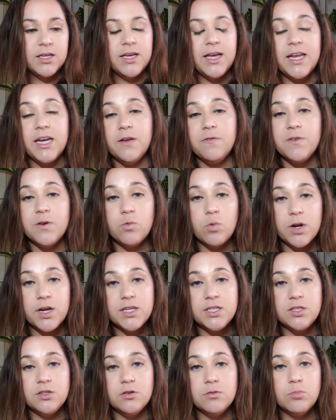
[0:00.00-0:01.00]
And if you want to
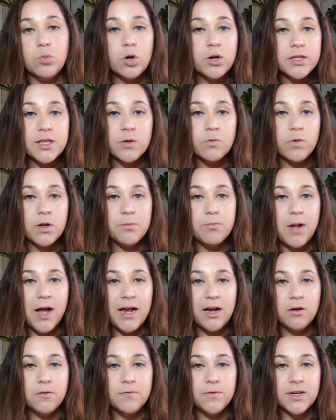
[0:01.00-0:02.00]
do more than 1
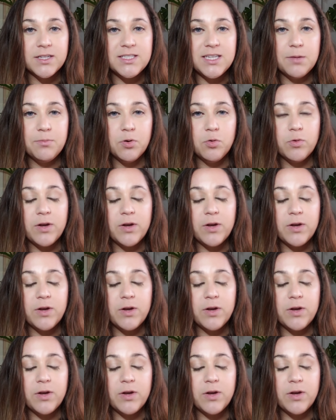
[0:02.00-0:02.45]
mile, for example,